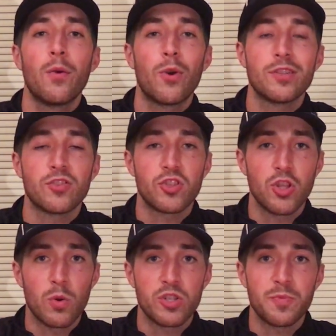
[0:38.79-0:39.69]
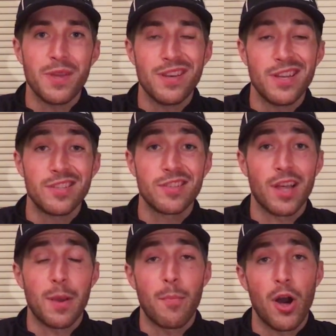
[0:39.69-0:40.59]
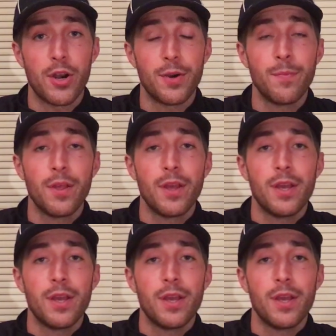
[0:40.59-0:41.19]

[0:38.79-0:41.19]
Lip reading: whereas a slower speed disk, like a putter,